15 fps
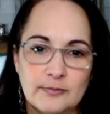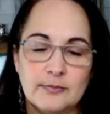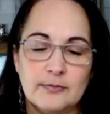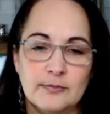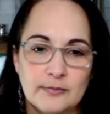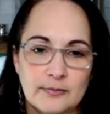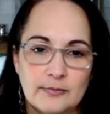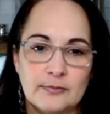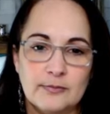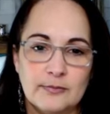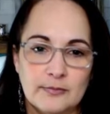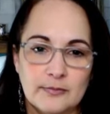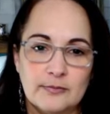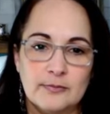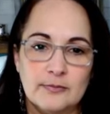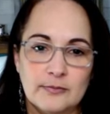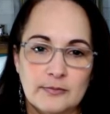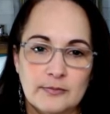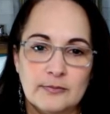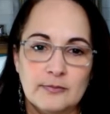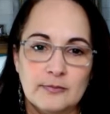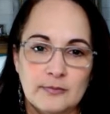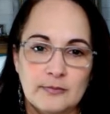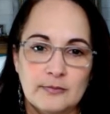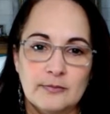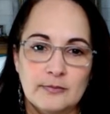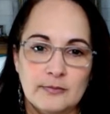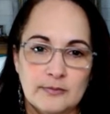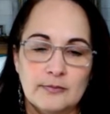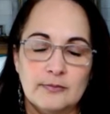
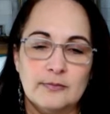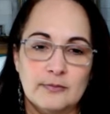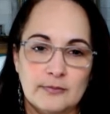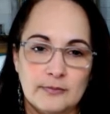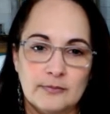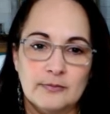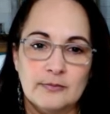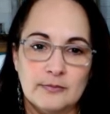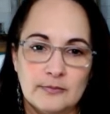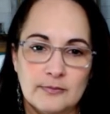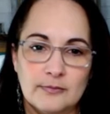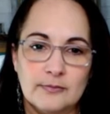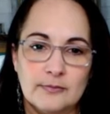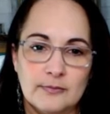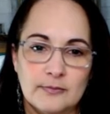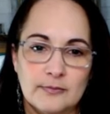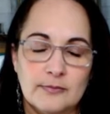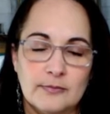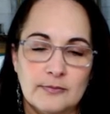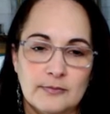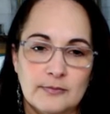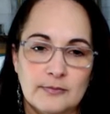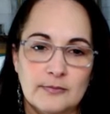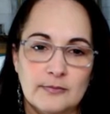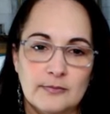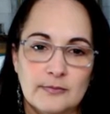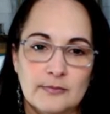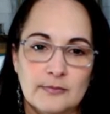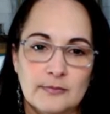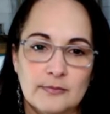
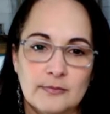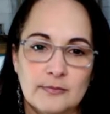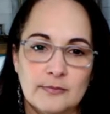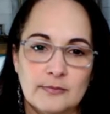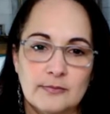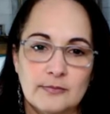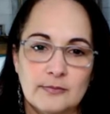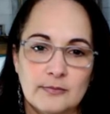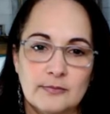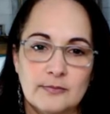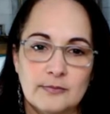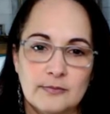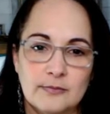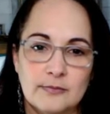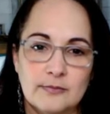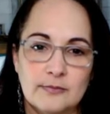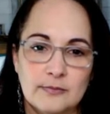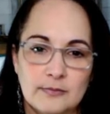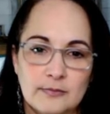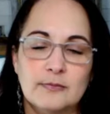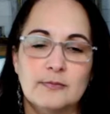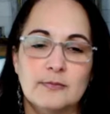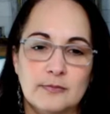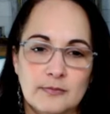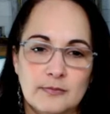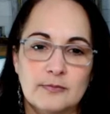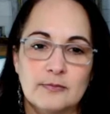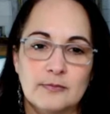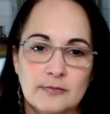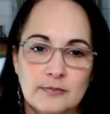
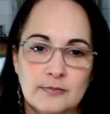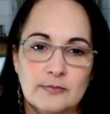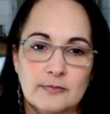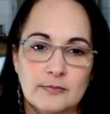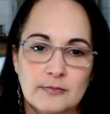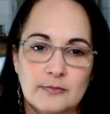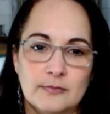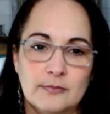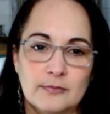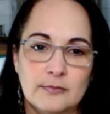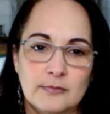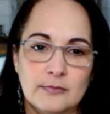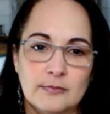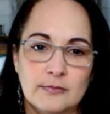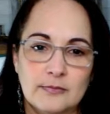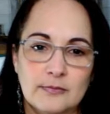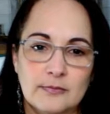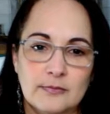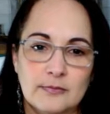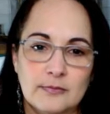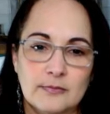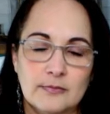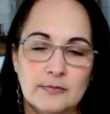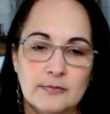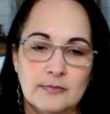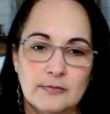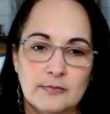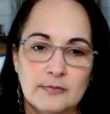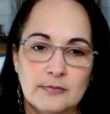(silent)